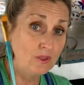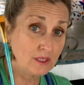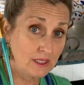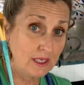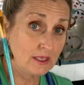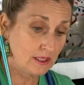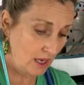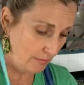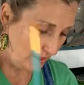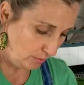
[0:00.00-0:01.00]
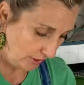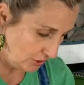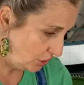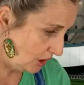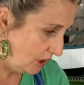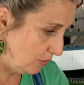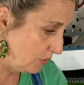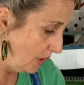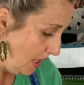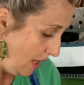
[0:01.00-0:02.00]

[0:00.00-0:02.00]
this is a better brush to use.